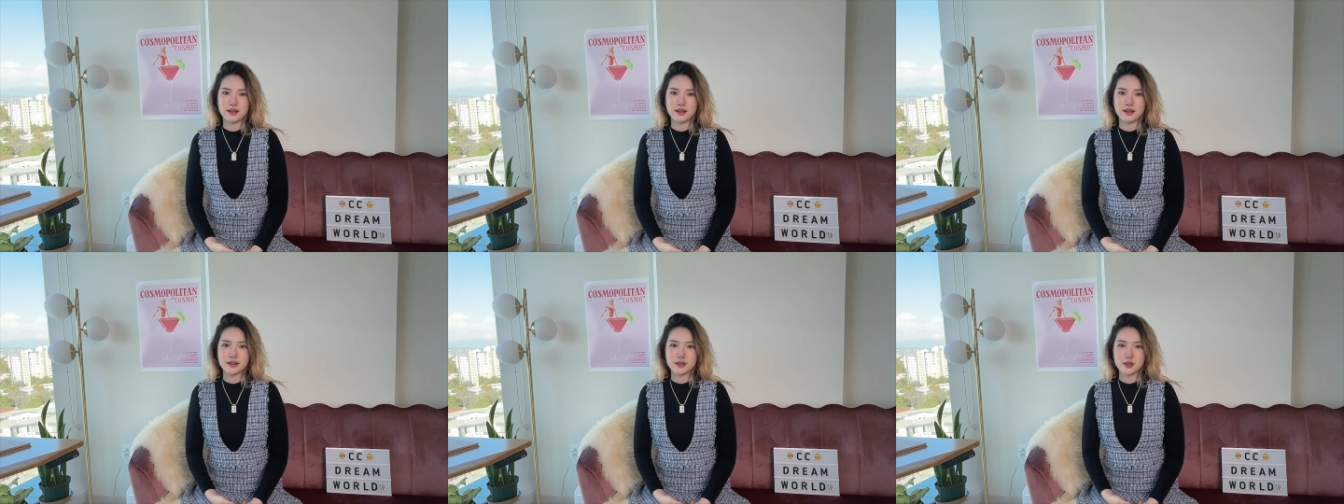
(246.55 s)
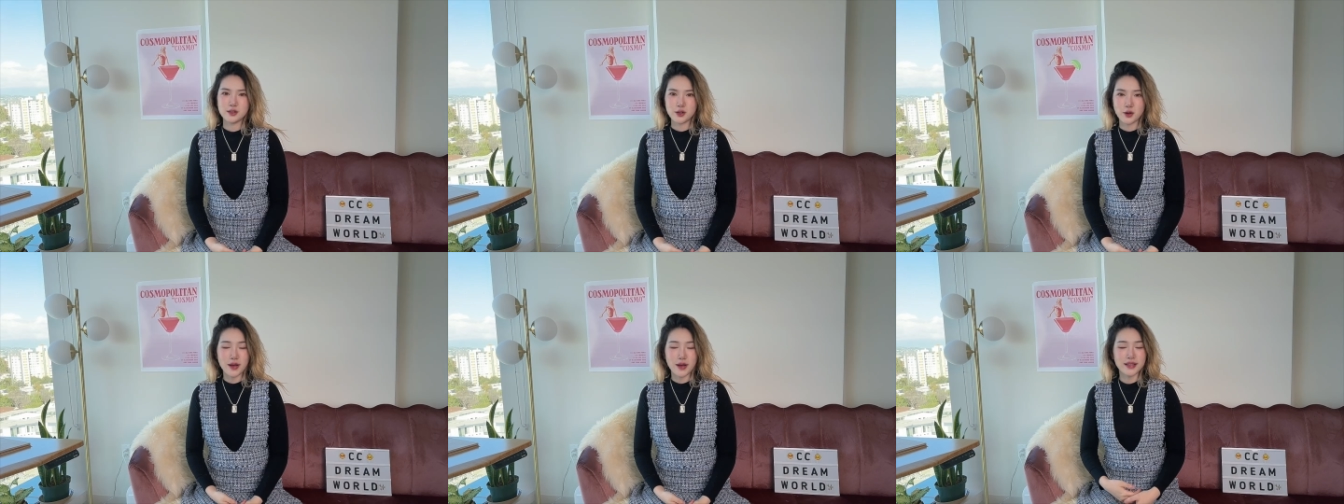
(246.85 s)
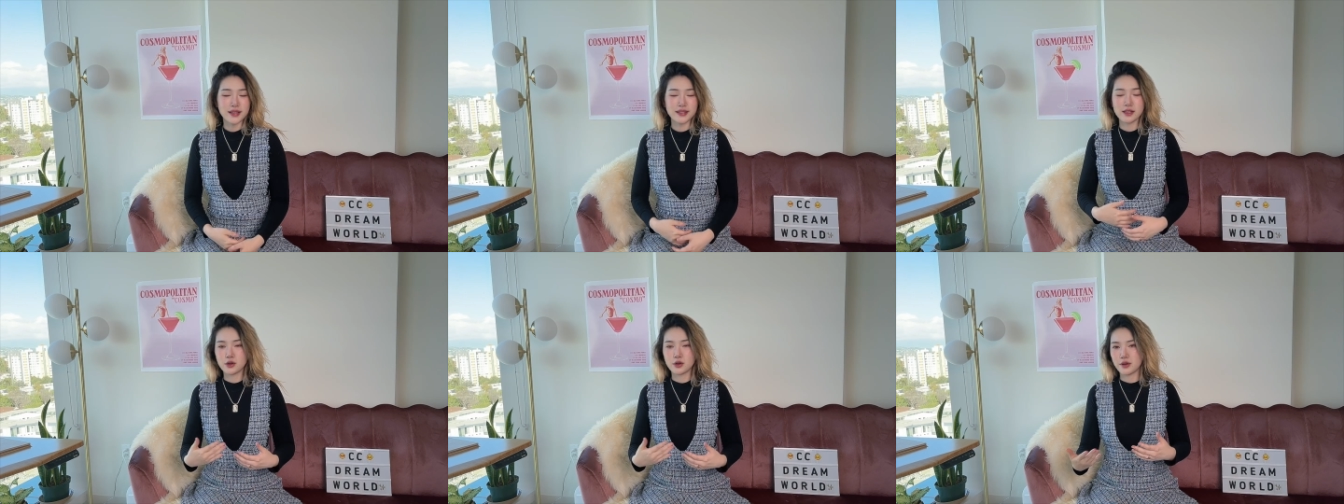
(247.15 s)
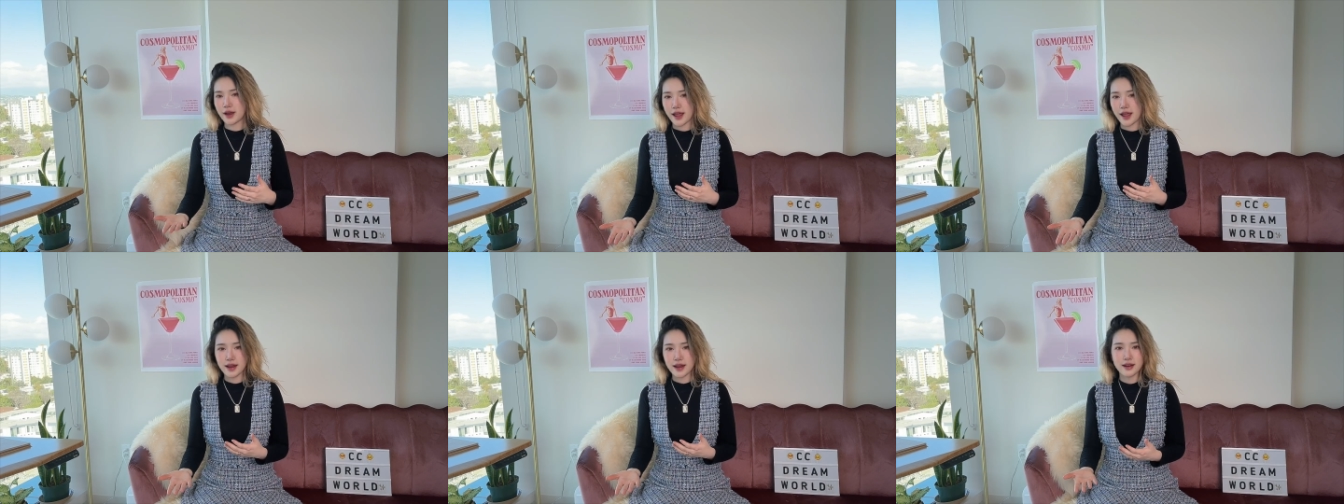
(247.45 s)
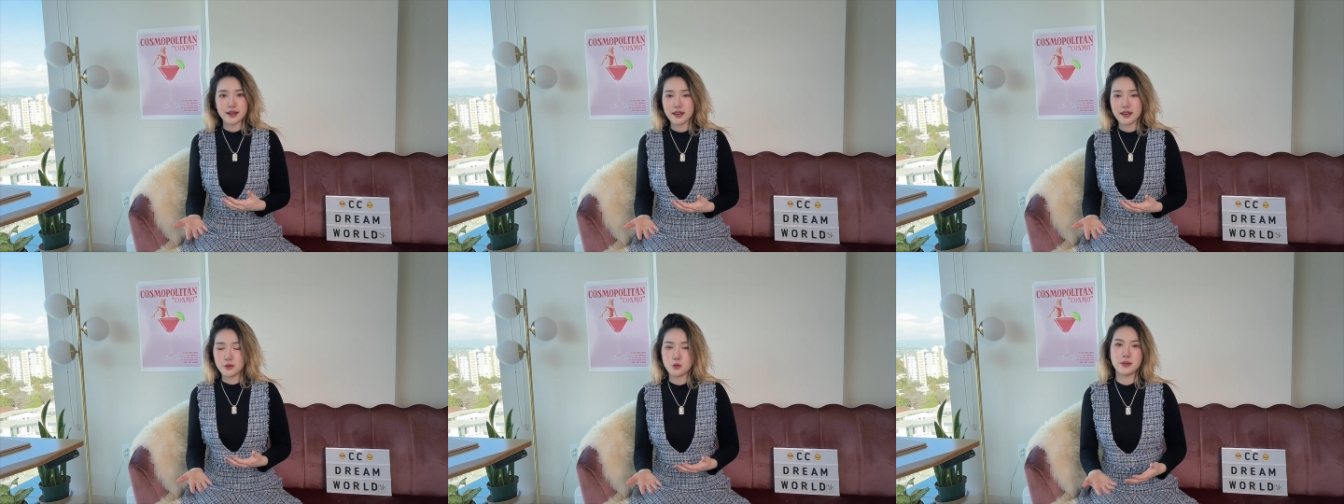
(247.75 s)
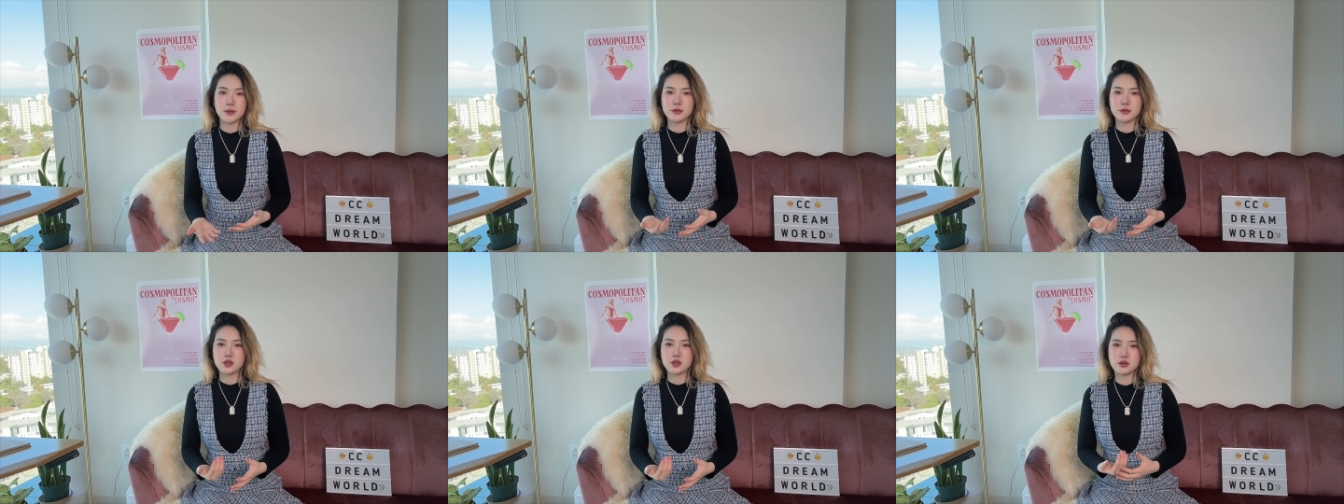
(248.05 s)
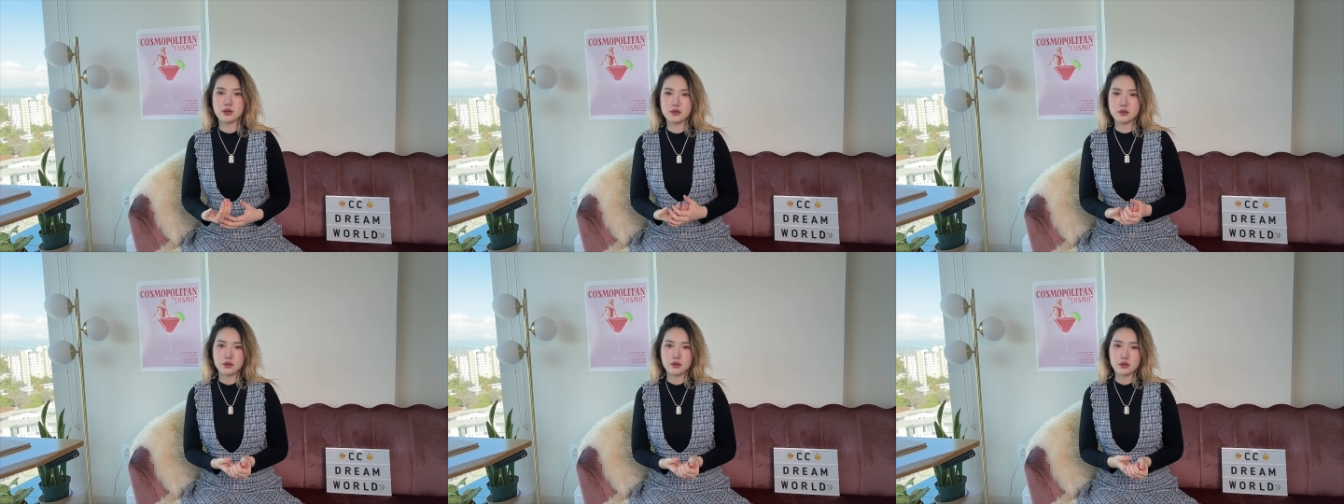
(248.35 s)
So as a creator in
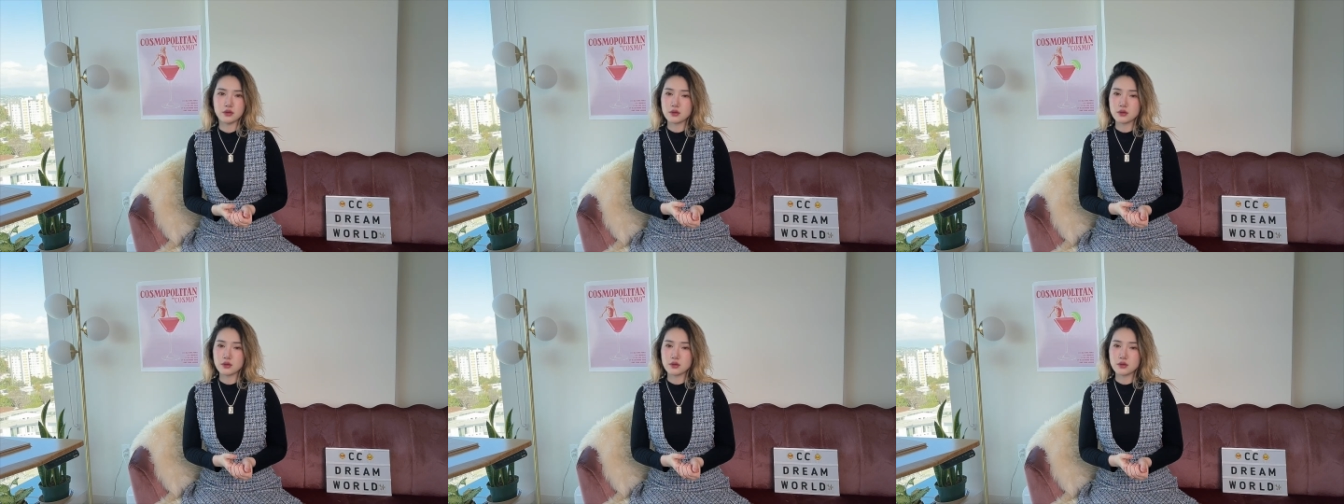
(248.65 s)
Web2,